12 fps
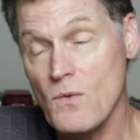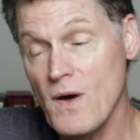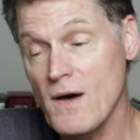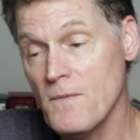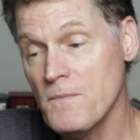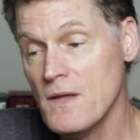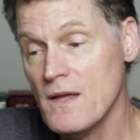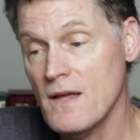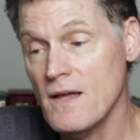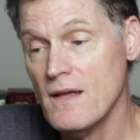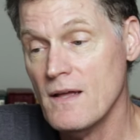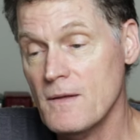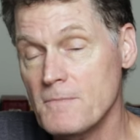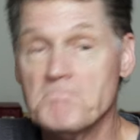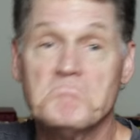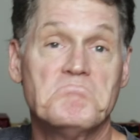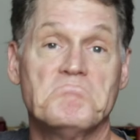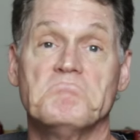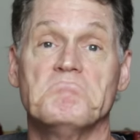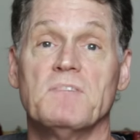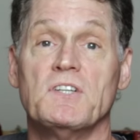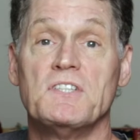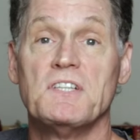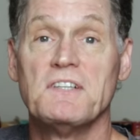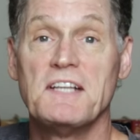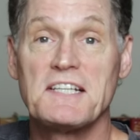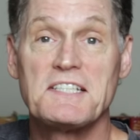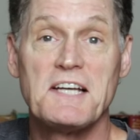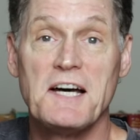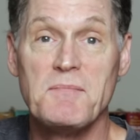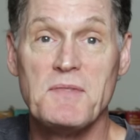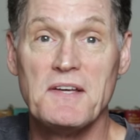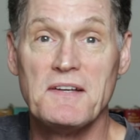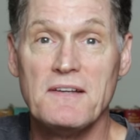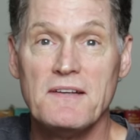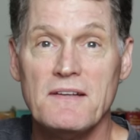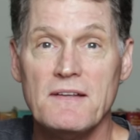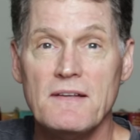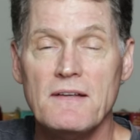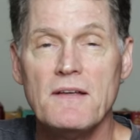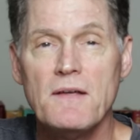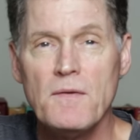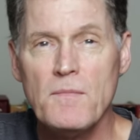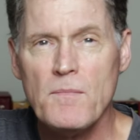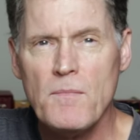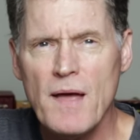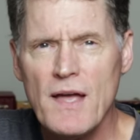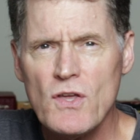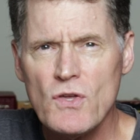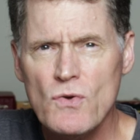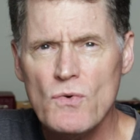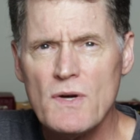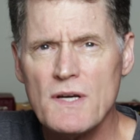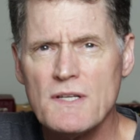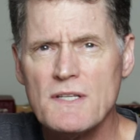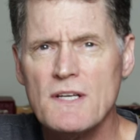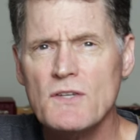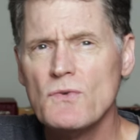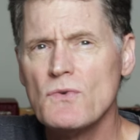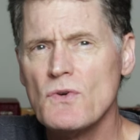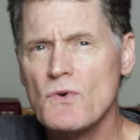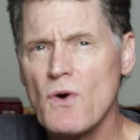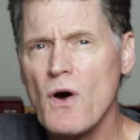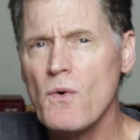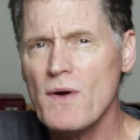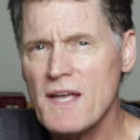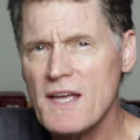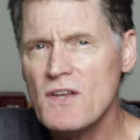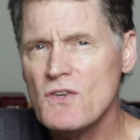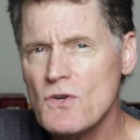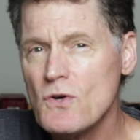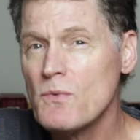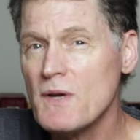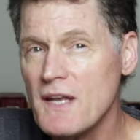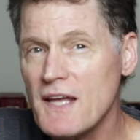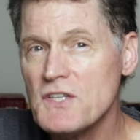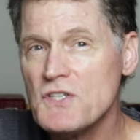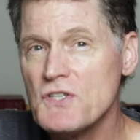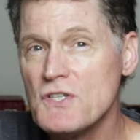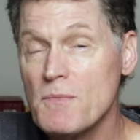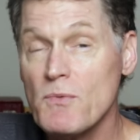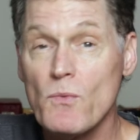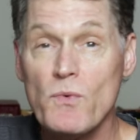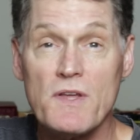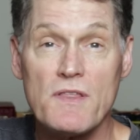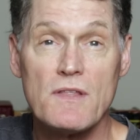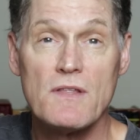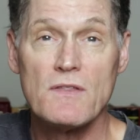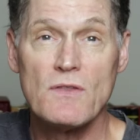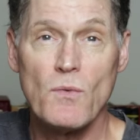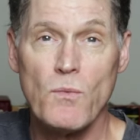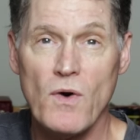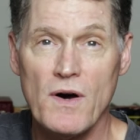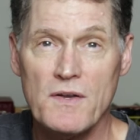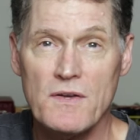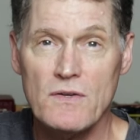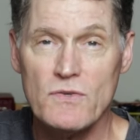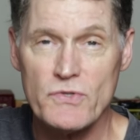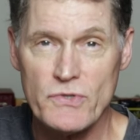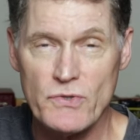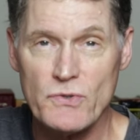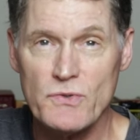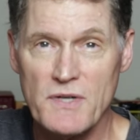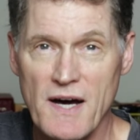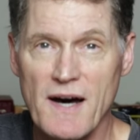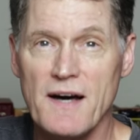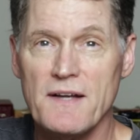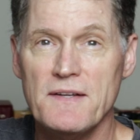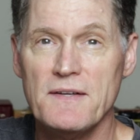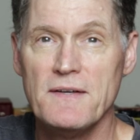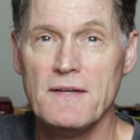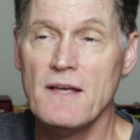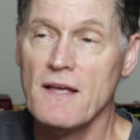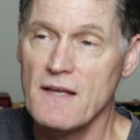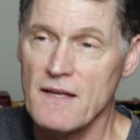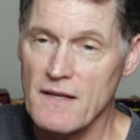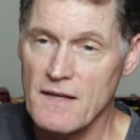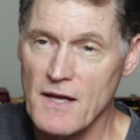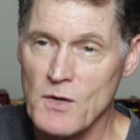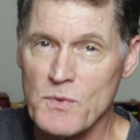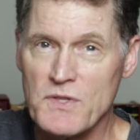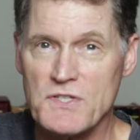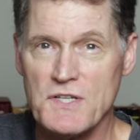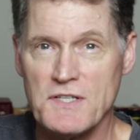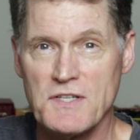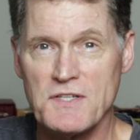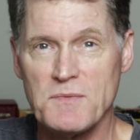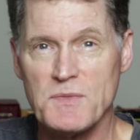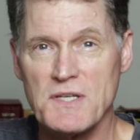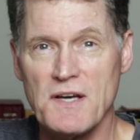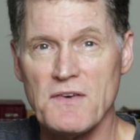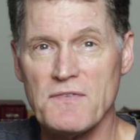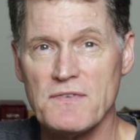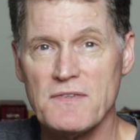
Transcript: Well, until next time then, may you continue to grow in your relationship with the one true God and with Jesus himself.